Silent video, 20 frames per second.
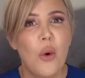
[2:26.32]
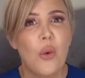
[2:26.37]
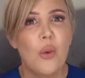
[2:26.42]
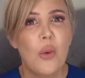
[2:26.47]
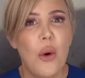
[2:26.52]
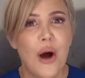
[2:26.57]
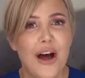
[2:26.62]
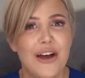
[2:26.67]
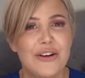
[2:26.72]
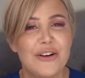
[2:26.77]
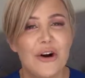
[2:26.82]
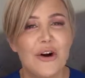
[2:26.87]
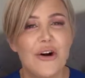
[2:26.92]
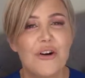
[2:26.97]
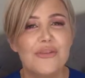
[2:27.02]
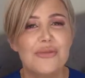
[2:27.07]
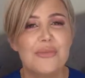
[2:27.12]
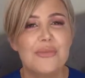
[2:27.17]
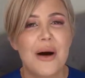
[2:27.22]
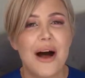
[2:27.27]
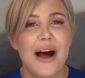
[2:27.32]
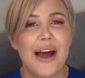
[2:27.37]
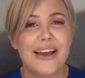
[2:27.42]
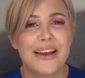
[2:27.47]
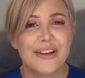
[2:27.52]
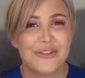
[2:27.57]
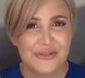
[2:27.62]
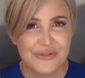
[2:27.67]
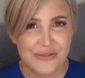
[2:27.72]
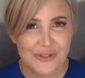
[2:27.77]
One of
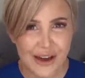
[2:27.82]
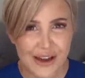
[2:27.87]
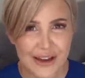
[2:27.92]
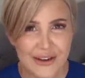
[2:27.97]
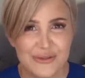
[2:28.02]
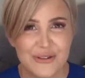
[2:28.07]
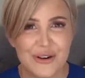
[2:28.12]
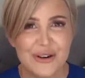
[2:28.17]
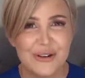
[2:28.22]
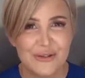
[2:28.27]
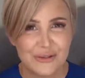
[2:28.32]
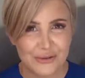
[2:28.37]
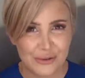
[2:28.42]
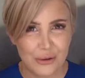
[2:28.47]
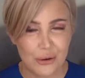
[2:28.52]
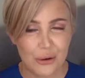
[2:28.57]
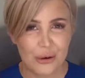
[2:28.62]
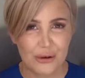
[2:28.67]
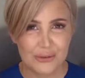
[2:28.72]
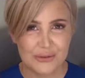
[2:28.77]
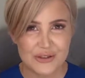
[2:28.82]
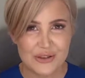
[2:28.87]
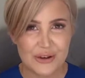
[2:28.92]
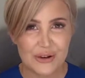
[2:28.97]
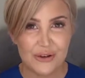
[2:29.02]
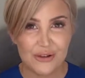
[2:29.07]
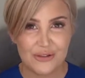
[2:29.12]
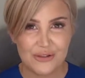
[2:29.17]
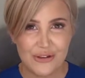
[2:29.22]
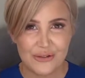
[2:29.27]
my favorite forms
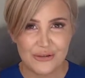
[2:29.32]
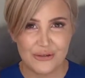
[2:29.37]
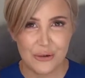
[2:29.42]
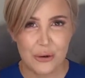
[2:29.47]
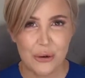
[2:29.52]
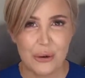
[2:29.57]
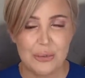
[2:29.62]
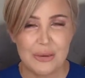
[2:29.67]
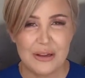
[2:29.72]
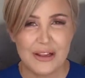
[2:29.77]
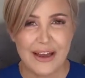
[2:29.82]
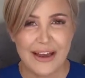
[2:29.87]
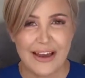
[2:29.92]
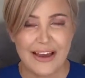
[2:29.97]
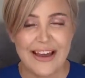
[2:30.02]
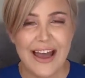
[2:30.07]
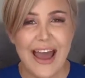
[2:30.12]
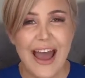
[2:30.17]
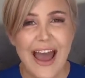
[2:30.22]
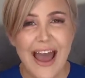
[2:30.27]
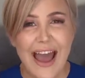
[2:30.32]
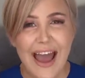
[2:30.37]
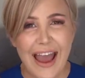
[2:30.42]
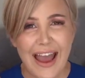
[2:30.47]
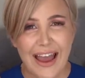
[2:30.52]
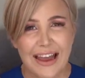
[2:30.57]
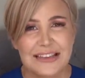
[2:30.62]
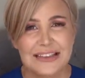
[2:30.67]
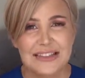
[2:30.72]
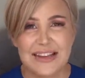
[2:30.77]
of foreplay,
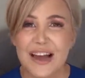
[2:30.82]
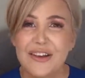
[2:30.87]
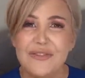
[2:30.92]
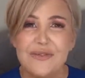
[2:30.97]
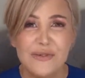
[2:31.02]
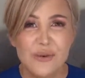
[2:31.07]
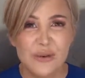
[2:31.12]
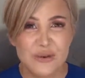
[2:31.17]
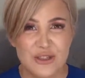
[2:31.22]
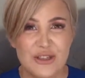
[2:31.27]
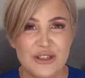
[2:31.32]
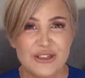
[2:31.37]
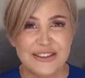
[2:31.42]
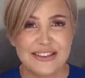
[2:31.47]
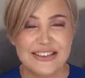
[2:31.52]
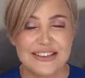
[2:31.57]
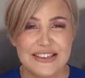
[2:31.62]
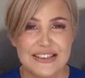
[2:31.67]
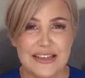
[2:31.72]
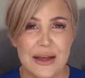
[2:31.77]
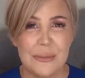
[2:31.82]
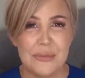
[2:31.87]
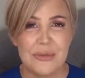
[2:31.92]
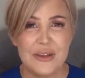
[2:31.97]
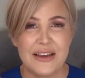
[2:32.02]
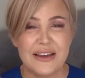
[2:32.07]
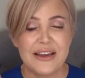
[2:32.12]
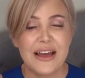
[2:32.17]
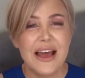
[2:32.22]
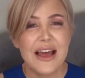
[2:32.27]
and unfortunately
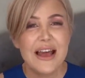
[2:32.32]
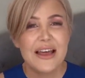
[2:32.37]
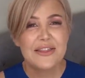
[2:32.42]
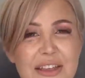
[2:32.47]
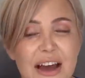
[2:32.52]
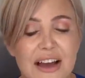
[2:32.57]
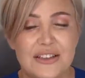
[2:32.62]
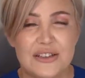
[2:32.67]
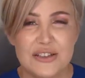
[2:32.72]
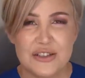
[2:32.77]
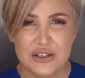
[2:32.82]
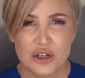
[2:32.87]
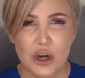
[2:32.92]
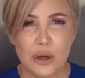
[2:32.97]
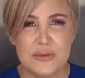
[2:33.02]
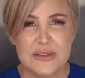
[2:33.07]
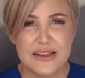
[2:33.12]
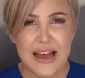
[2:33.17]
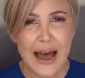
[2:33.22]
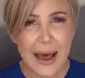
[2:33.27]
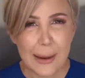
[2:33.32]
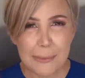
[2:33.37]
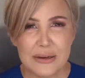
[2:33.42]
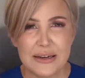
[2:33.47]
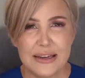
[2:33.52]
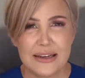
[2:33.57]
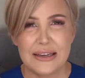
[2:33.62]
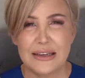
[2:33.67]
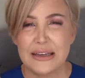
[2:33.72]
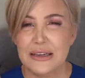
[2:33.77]
something that stops
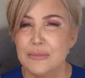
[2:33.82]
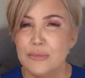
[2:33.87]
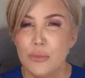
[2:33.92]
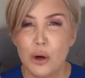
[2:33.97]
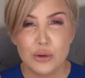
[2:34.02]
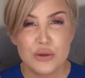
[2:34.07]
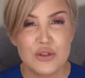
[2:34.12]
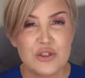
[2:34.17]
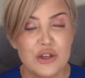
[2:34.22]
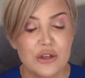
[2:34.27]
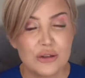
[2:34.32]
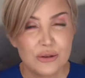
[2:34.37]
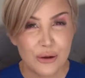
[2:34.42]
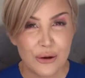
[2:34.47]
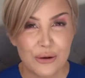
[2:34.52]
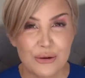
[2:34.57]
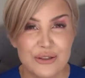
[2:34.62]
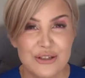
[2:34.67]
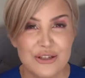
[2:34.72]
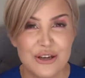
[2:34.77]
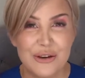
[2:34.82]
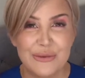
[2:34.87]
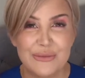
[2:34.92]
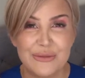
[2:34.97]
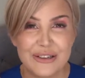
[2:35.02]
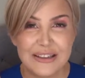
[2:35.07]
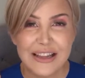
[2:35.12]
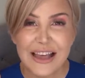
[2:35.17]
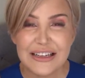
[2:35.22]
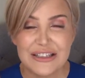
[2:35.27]
happening in most long-term
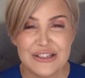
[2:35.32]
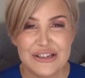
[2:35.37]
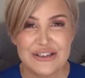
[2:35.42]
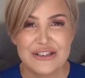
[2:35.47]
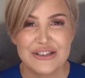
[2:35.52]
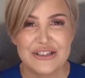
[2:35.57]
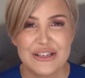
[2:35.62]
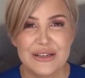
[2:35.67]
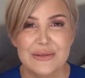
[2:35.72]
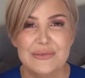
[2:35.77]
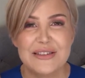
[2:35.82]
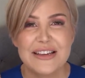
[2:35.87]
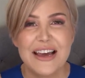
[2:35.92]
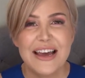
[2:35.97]
relationships,